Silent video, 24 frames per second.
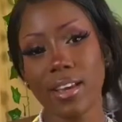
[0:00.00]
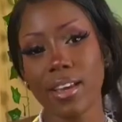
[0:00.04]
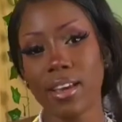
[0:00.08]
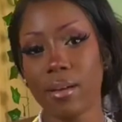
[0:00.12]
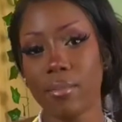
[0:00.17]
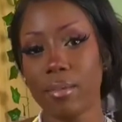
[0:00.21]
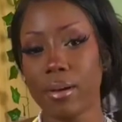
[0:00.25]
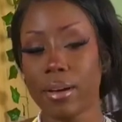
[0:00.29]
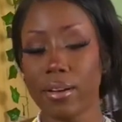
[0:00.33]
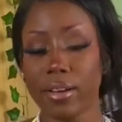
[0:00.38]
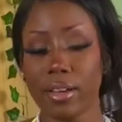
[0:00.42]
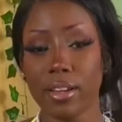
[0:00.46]
about
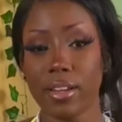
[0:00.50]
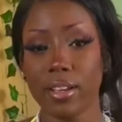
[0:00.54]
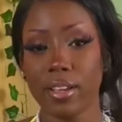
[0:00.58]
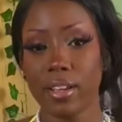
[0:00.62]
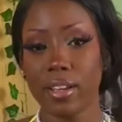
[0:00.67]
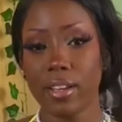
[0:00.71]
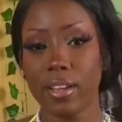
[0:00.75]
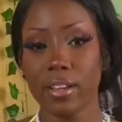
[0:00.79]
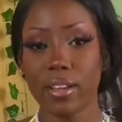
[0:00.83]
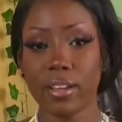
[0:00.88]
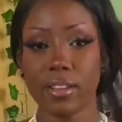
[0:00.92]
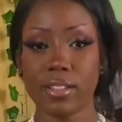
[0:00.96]
getting it
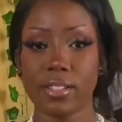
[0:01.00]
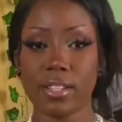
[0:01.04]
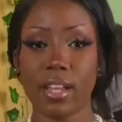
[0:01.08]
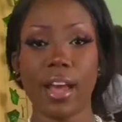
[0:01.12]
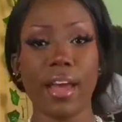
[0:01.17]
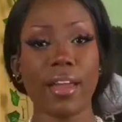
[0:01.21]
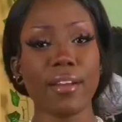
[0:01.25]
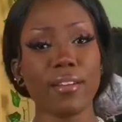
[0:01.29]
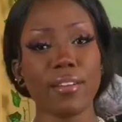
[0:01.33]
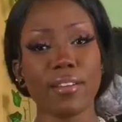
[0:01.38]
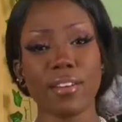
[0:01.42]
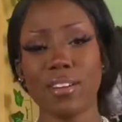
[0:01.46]
because I
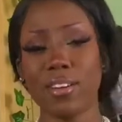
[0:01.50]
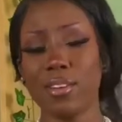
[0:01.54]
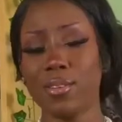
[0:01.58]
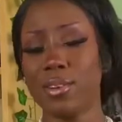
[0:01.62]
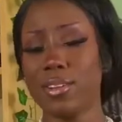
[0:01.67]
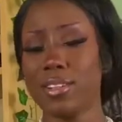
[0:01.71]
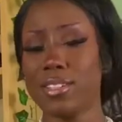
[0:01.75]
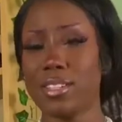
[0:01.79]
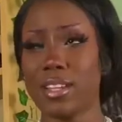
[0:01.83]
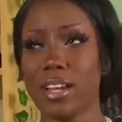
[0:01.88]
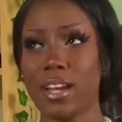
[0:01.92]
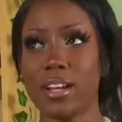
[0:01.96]
don't know what it's
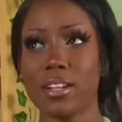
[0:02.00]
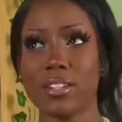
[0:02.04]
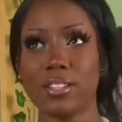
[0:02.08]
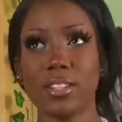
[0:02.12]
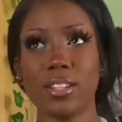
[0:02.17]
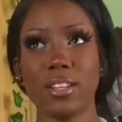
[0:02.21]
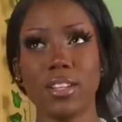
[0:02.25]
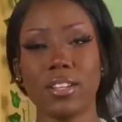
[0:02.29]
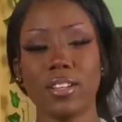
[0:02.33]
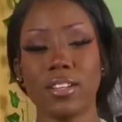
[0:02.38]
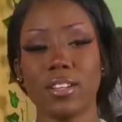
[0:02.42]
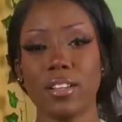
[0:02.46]
actually gonna
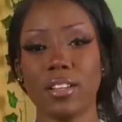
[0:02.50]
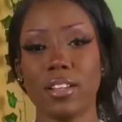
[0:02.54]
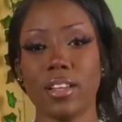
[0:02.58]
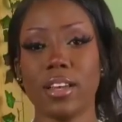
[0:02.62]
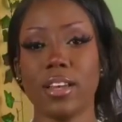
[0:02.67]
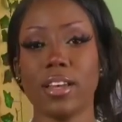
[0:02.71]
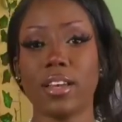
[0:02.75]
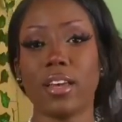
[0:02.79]
look like.